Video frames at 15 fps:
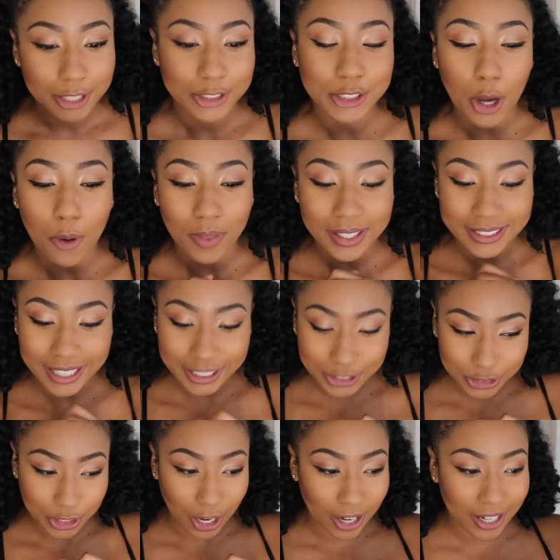So let's get
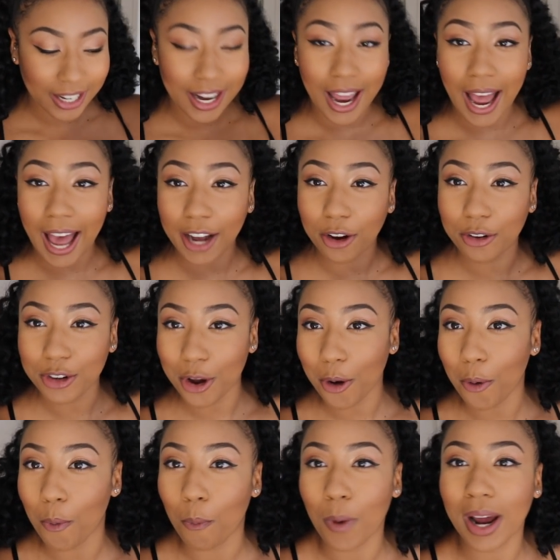started. I don't
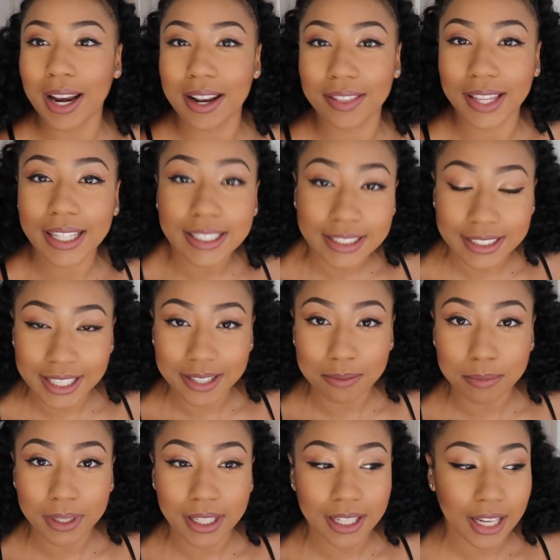know what they
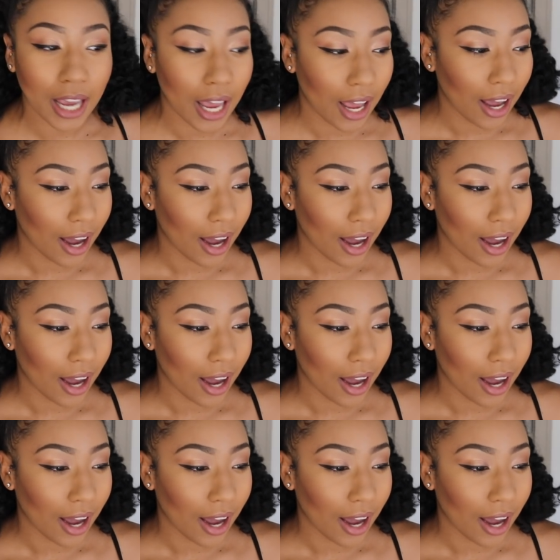sent me.